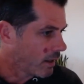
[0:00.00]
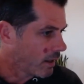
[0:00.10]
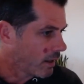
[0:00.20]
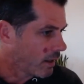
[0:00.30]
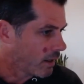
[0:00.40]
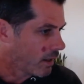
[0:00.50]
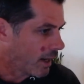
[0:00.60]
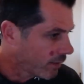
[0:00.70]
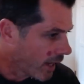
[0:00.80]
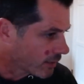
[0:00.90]

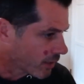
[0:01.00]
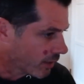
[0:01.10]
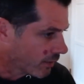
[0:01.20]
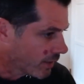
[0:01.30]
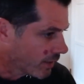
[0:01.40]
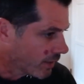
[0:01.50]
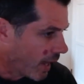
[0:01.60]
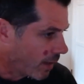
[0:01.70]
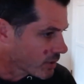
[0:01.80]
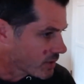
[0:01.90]
Hannah, sorry.
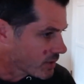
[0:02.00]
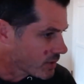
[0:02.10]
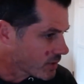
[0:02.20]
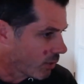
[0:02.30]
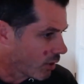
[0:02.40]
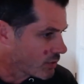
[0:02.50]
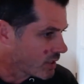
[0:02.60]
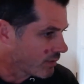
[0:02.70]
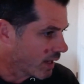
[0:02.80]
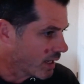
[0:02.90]
Amazon said they won't
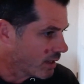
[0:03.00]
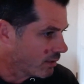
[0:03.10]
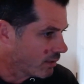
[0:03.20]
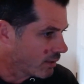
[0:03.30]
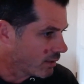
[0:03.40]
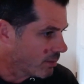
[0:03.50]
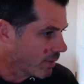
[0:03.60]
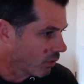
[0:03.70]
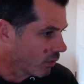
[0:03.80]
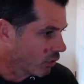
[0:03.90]
receive any
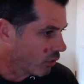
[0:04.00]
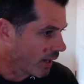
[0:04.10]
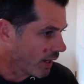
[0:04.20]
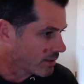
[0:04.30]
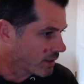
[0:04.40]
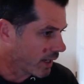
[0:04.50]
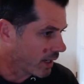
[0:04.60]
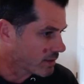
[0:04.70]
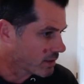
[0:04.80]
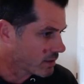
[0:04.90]
email or complaint. Can
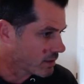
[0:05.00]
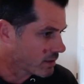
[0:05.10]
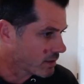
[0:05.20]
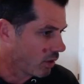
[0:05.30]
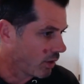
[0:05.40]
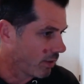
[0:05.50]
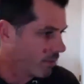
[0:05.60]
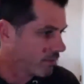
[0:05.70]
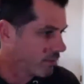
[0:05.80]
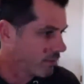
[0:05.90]
I still call
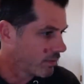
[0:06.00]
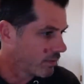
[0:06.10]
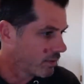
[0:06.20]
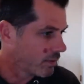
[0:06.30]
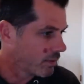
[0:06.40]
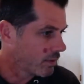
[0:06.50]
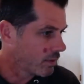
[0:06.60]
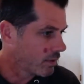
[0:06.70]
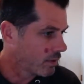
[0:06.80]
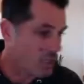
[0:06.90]
them?
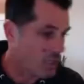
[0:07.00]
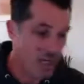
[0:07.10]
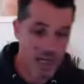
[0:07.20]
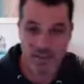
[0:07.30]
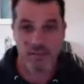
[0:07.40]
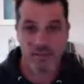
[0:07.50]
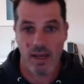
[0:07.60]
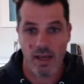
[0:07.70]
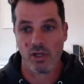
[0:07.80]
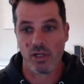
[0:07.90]
Yes,
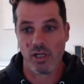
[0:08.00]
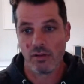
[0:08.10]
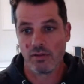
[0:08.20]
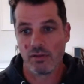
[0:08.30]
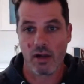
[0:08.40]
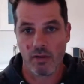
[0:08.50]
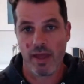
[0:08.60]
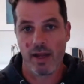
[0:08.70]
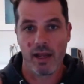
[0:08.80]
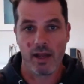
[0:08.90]
absolutely. Just click on
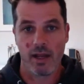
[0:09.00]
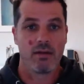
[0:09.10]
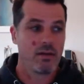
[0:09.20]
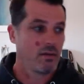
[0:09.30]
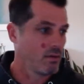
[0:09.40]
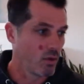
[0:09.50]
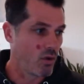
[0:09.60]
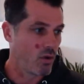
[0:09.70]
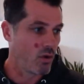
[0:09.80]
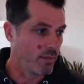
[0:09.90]
that link.
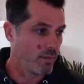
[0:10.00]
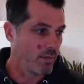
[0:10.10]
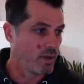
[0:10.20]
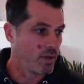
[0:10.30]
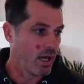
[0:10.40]
You'll call them.